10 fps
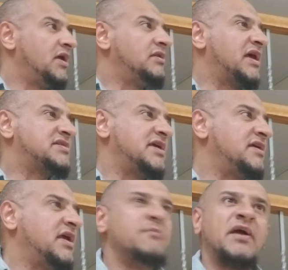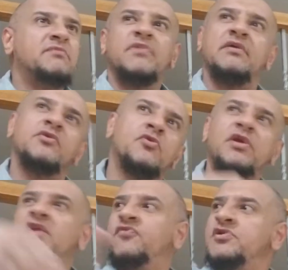Like say he might
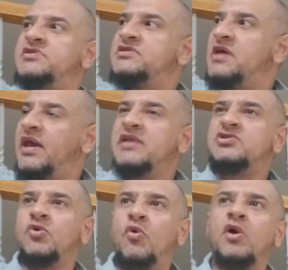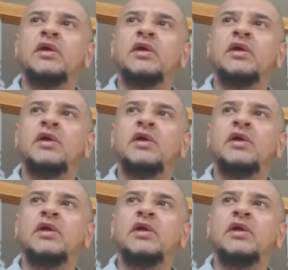urinate, for instance, against the wall,